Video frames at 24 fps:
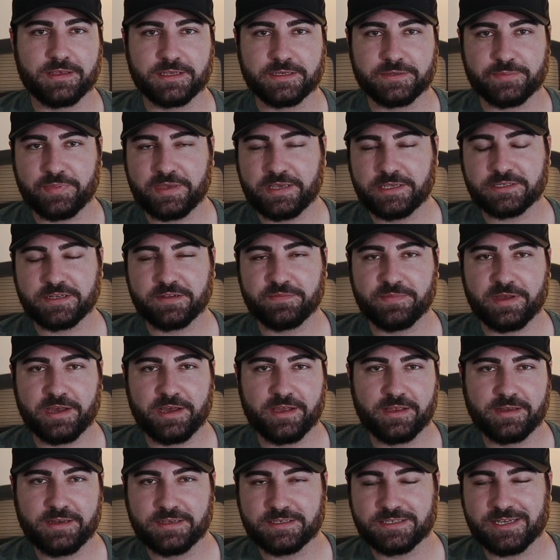is peace of
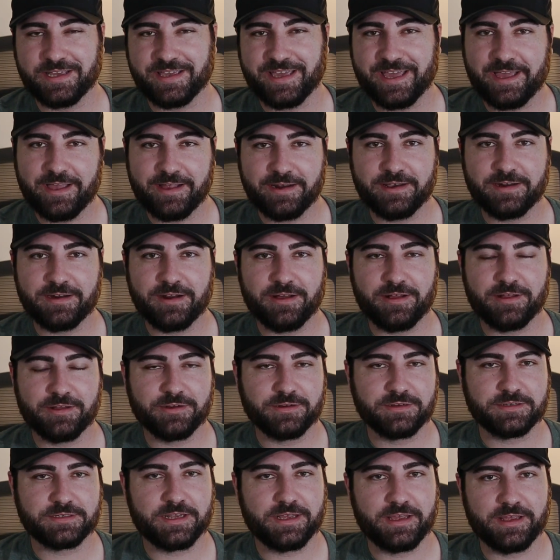mind. It's like
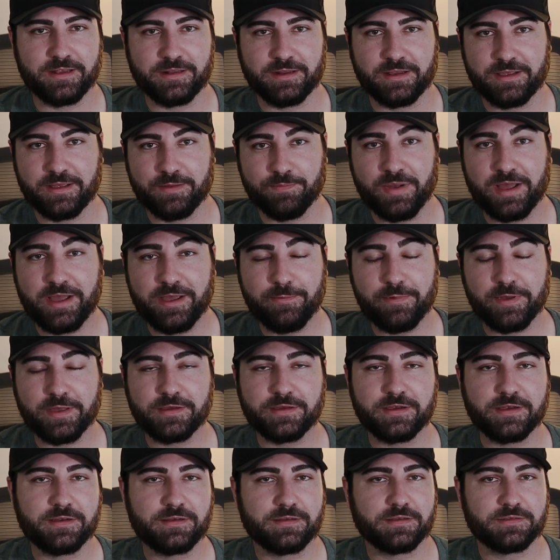$80 and in my
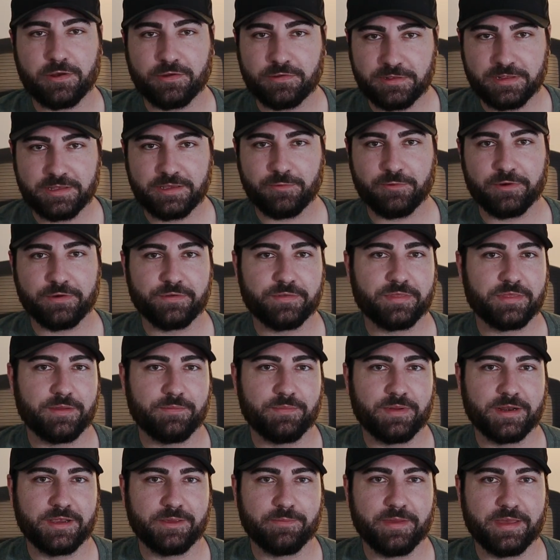opinion, totally worth the
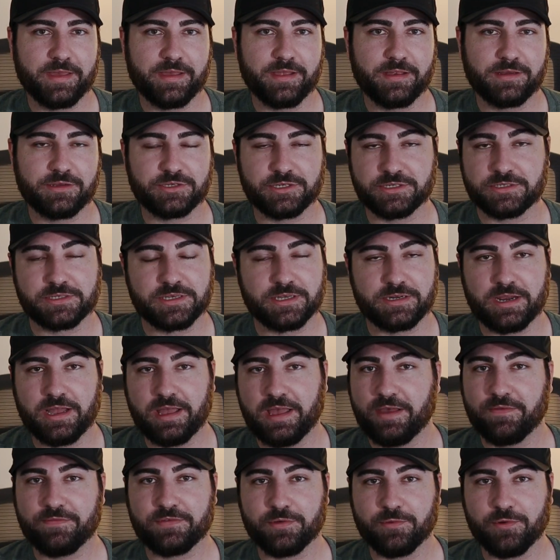money paid just to not
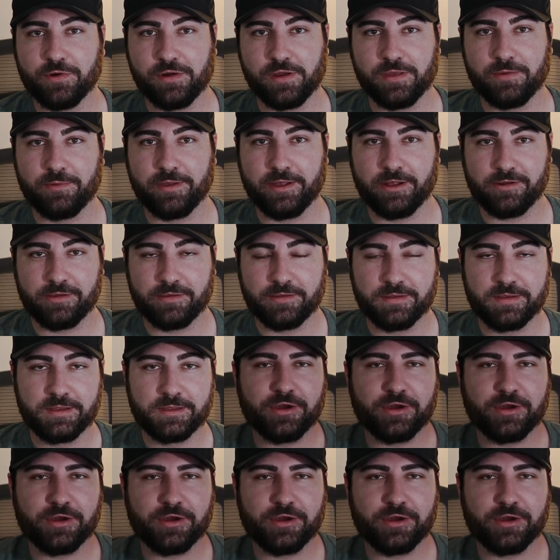have to worry about it.